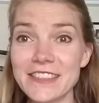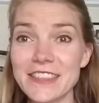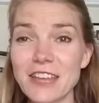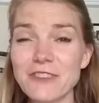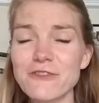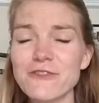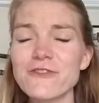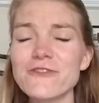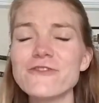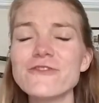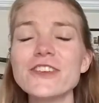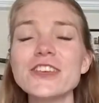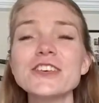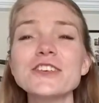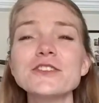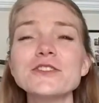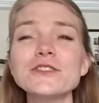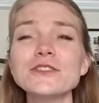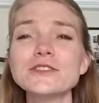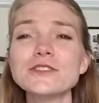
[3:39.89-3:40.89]
that
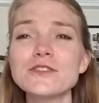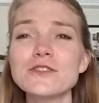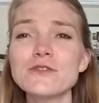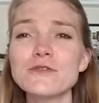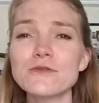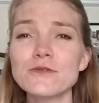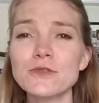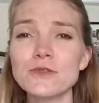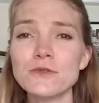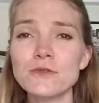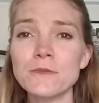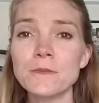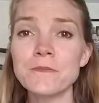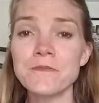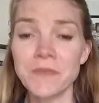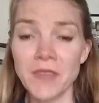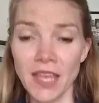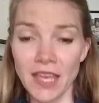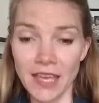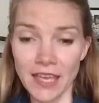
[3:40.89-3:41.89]
filled the room.